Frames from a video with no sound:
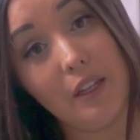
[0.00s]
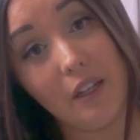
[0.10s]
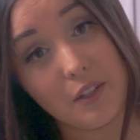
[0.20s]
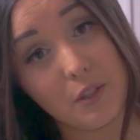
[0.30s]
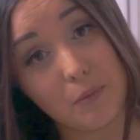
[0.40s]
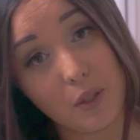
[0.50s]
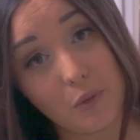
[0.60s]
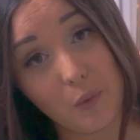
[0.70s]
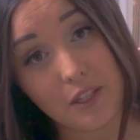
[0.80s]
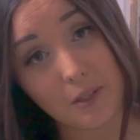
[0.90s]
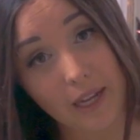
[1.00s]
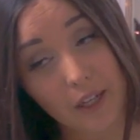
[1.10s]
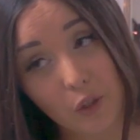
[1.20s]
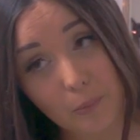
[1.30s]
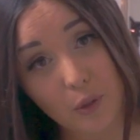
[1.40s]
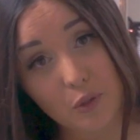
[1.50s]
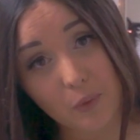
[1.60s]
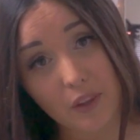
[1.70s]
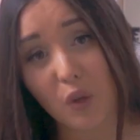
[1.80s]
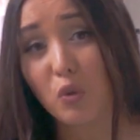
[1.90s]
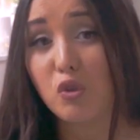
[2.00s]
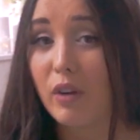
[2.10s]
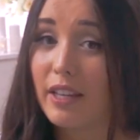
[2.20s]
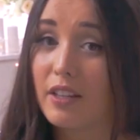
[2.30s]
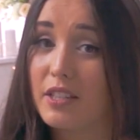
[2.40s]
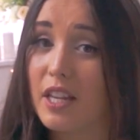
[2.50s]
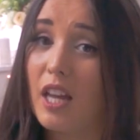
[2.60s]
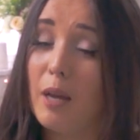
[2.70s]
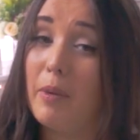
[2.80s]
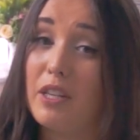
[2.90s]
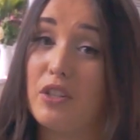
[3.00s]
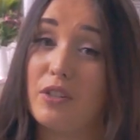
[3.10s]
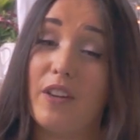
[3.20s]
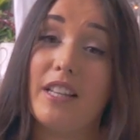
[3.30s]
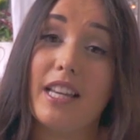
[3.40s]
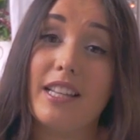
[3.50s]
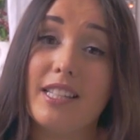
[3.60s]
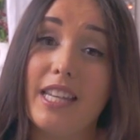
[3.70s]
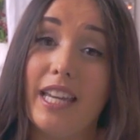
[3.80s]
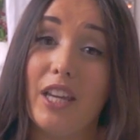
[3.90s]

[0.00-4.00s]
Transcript: and I sometimes wear some ankle boots with it or trainers, but it's just fantastic.